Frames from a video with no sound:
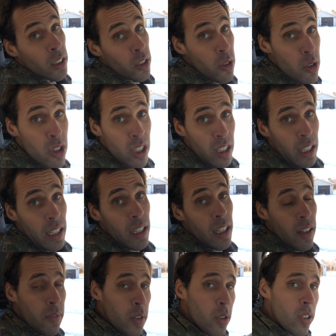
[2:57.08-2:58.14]
Usually,
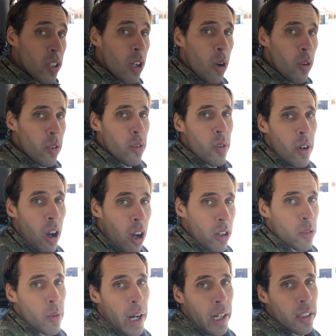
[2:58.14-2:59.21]
if you can go to an
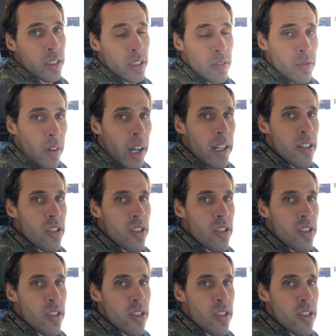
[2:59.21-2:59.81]
auto wreckers and find